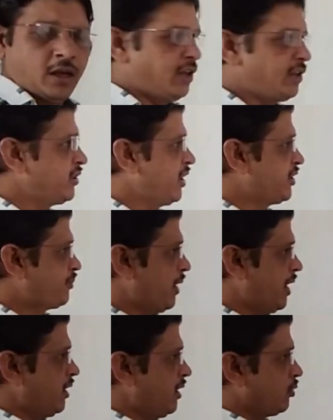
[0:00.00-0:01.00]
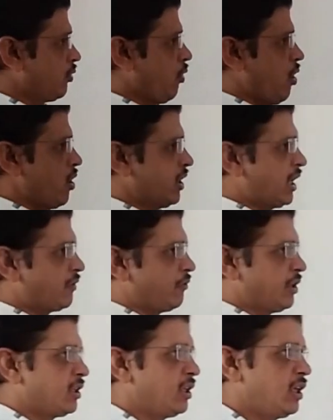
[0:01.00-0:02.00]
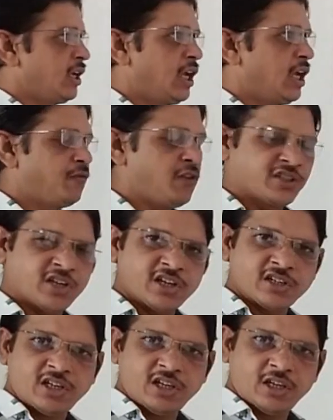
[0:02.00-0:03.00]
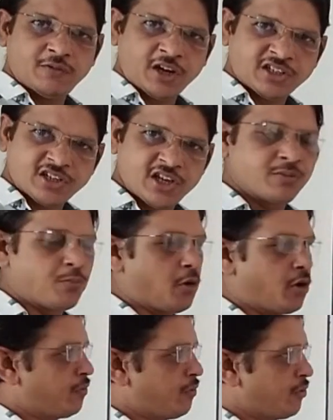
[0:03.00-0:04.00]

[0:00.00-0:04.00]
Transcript: It is spread through contact with infectious body